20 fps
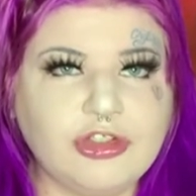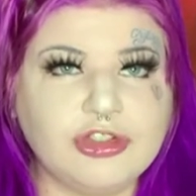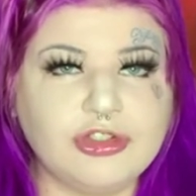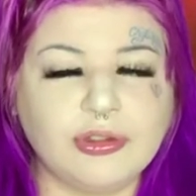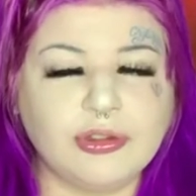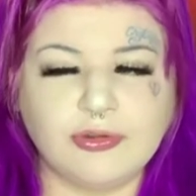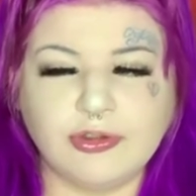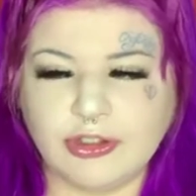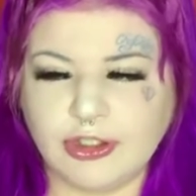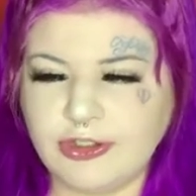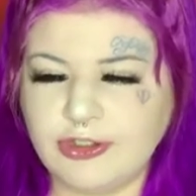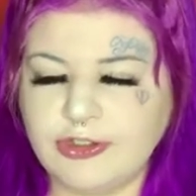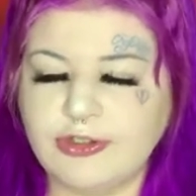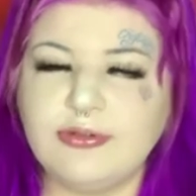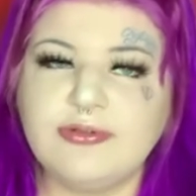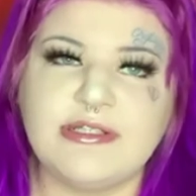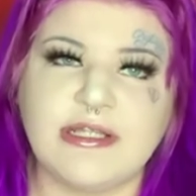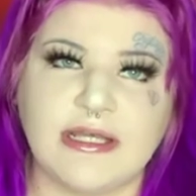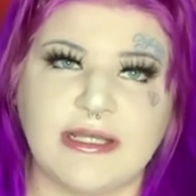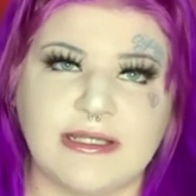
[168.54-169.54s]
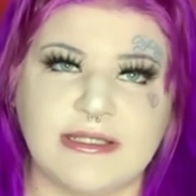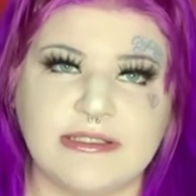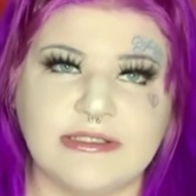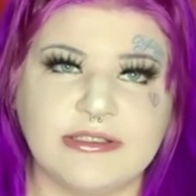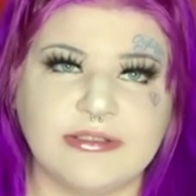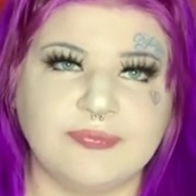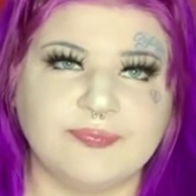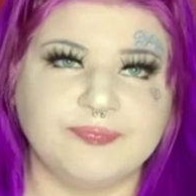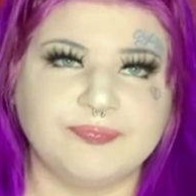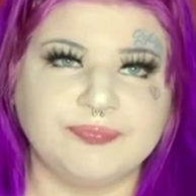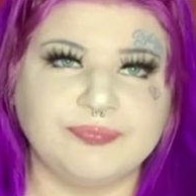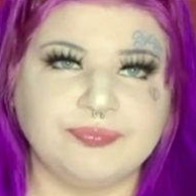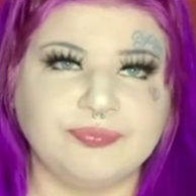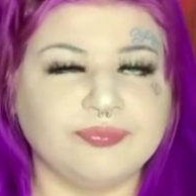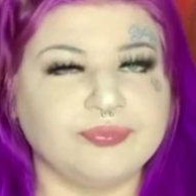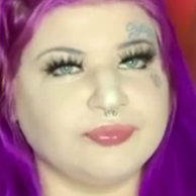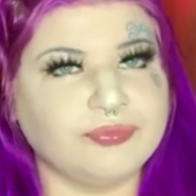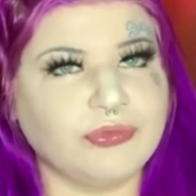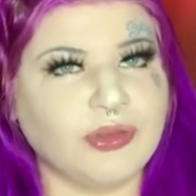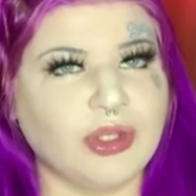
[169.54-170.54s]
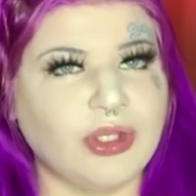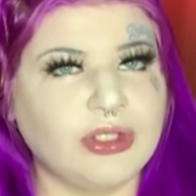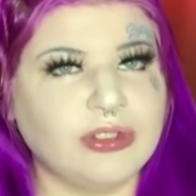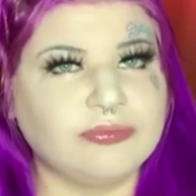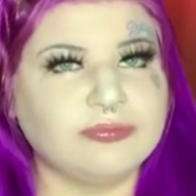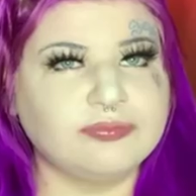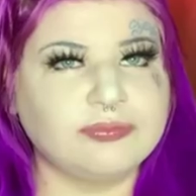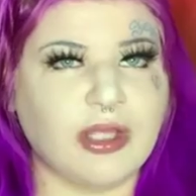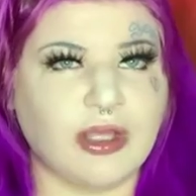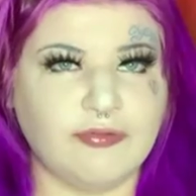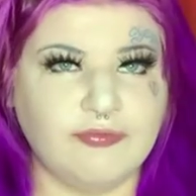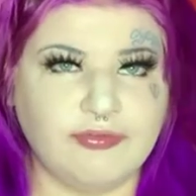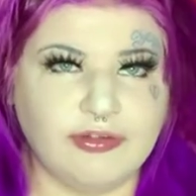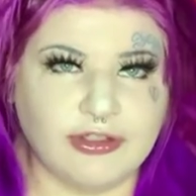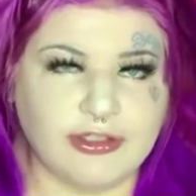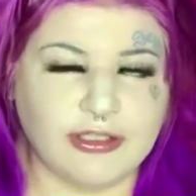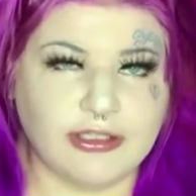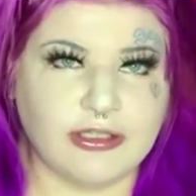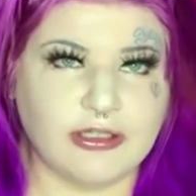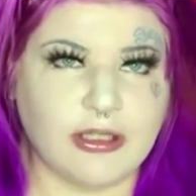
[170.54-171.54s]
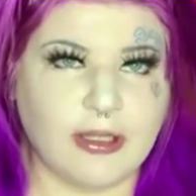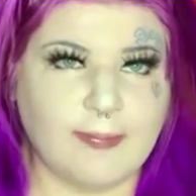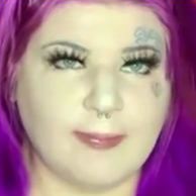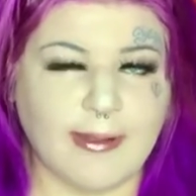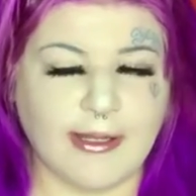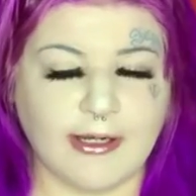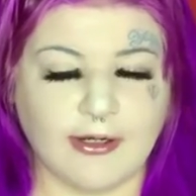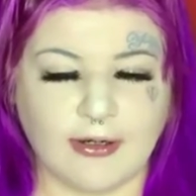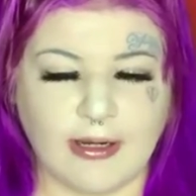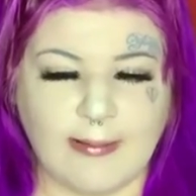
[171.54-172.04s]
So good news is, I'm feeling a lot better.